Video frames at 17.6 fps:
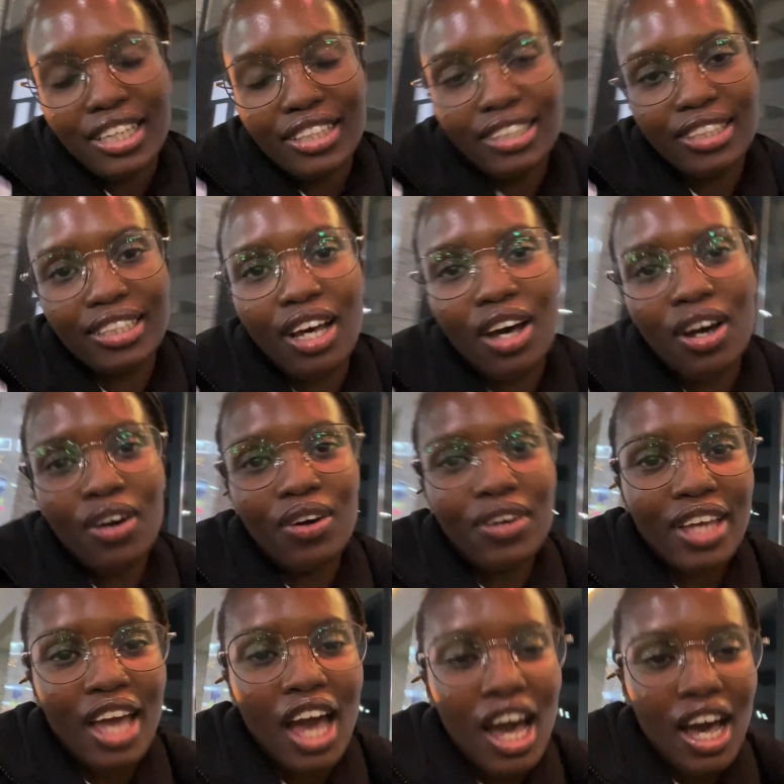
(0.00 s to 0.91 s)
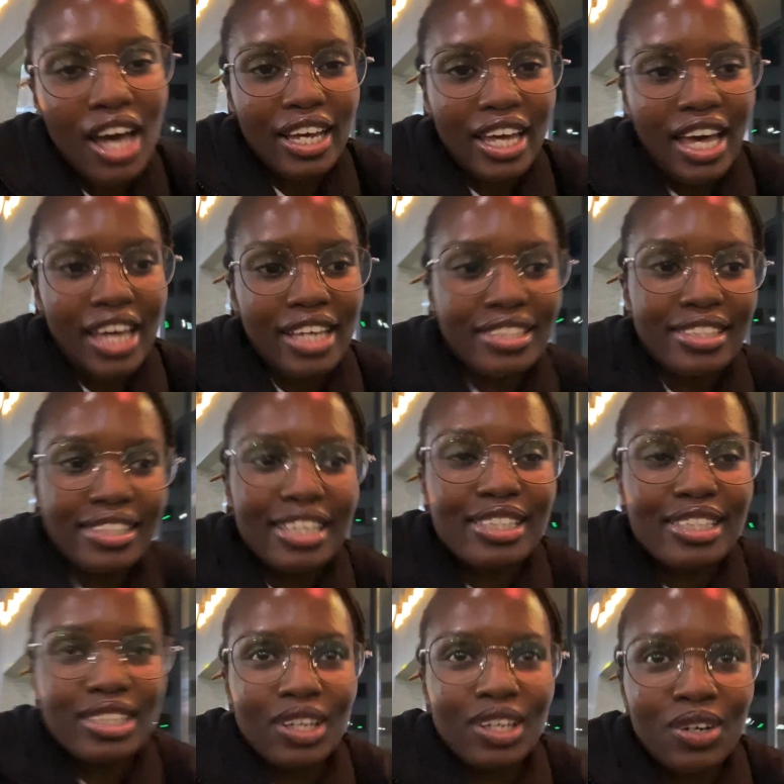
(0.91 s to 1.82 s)
So yeah, guys,
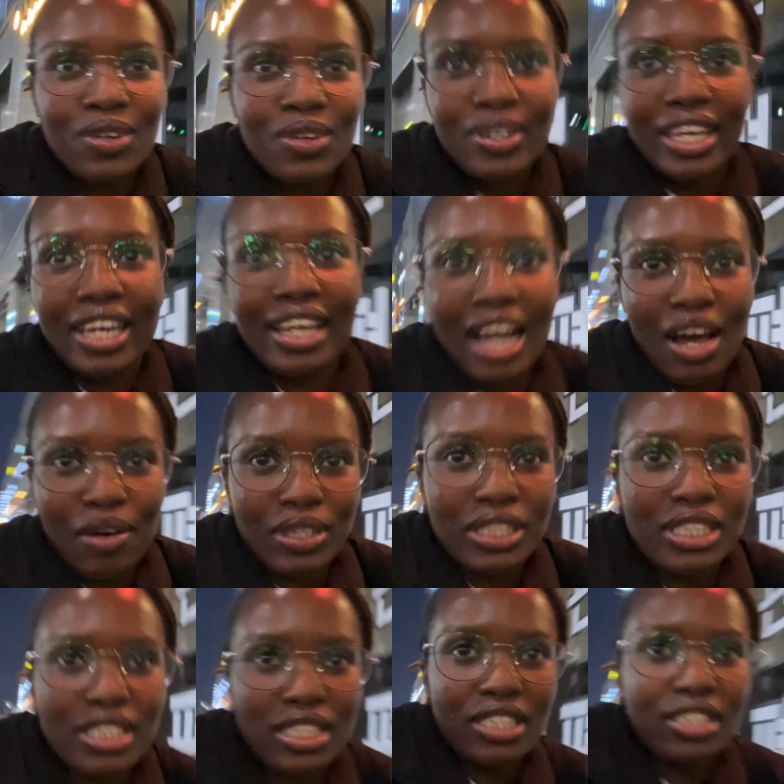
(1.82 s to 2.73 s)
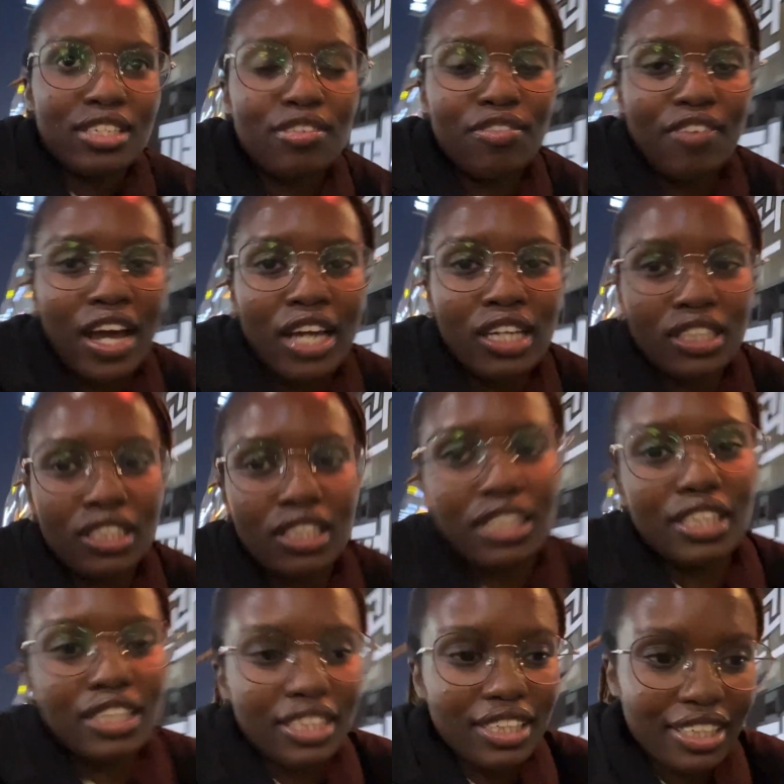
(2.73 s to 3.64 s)
let's go get our teeth
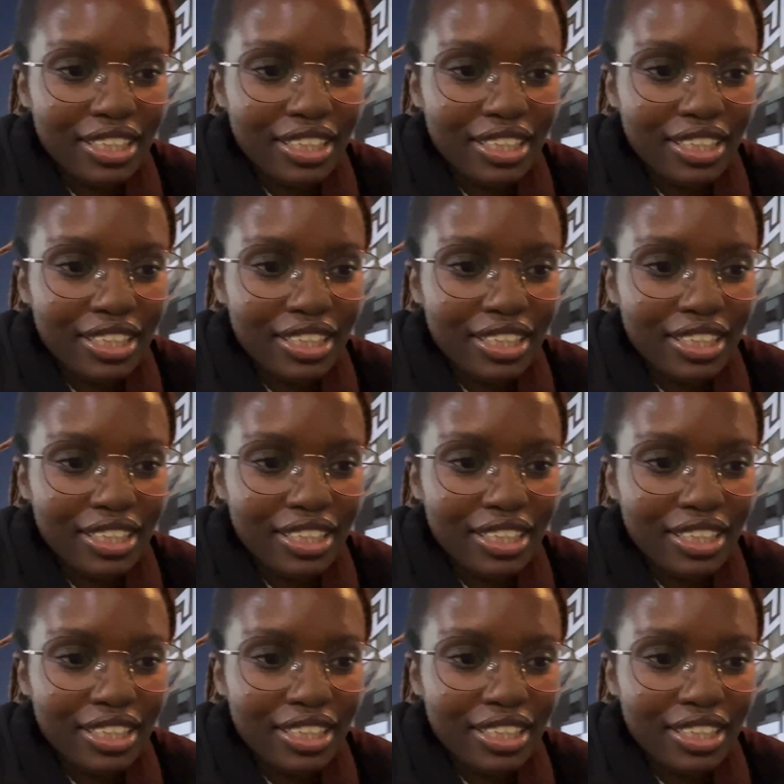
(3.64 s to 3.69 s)
finally.